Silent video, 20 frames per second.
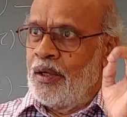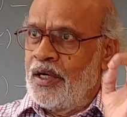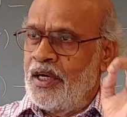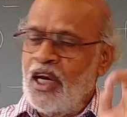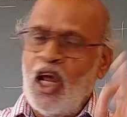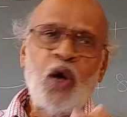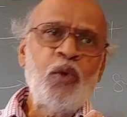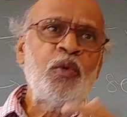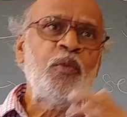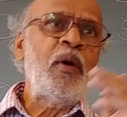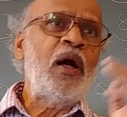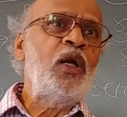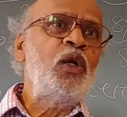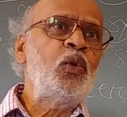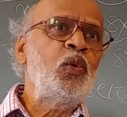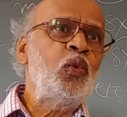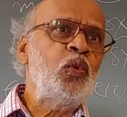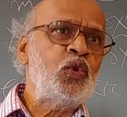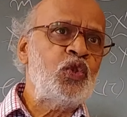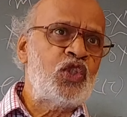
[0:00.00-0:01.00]
Now we want
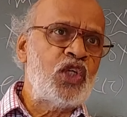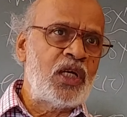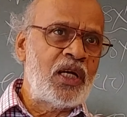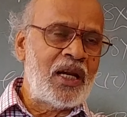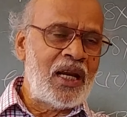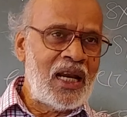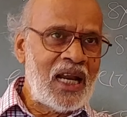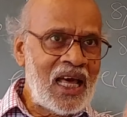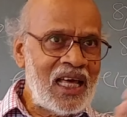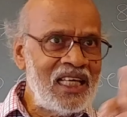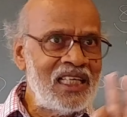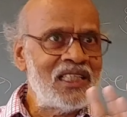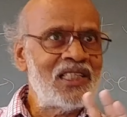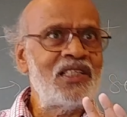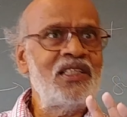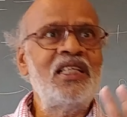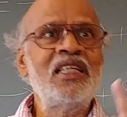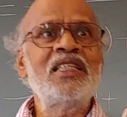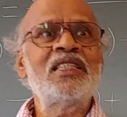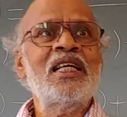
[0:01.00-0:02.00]
to generalize
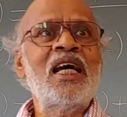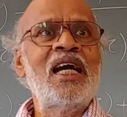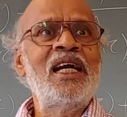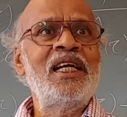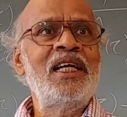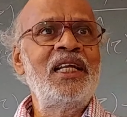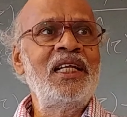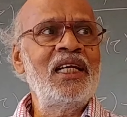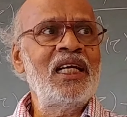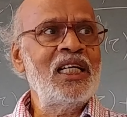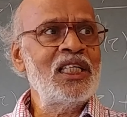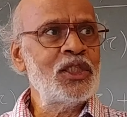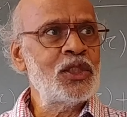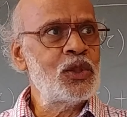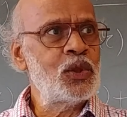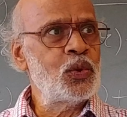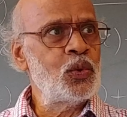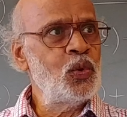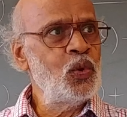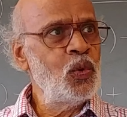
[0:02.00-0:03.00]
these ideas
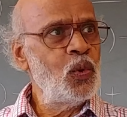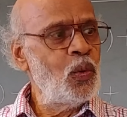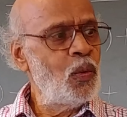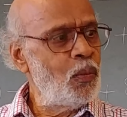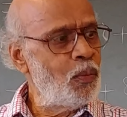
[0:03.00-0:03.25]
to